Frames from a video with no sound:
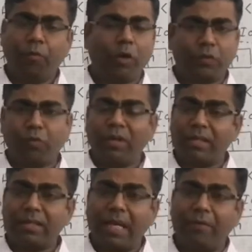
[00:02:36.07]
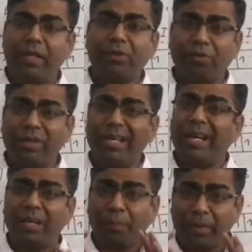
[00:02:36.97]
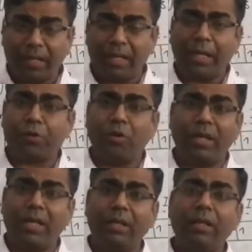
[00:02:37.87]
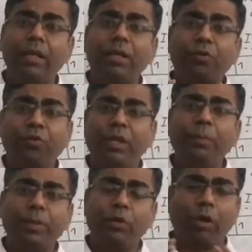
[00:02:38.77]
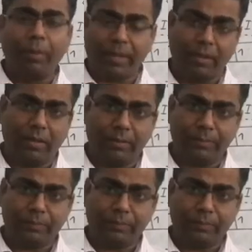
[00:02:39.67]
Phosphorus is having 3 unpaired electrons in 3p orbital.